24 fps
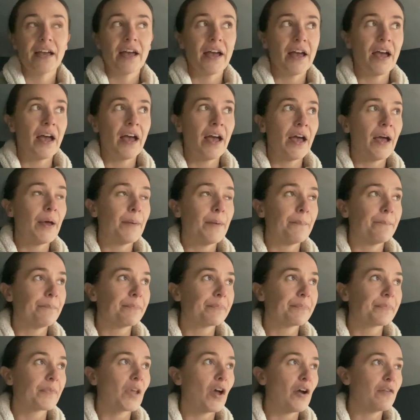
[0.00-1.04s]

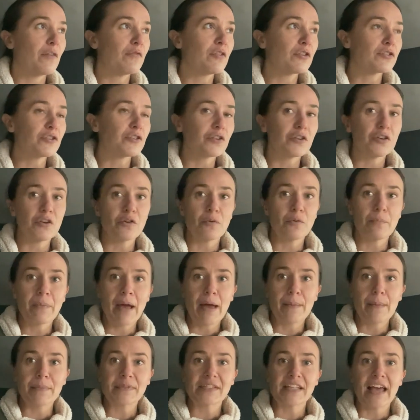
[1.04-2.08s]
I've looked on Google
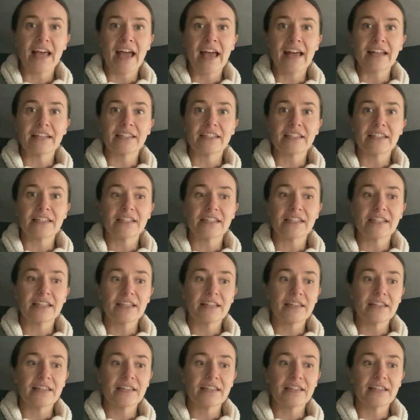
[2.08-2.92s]
Maps and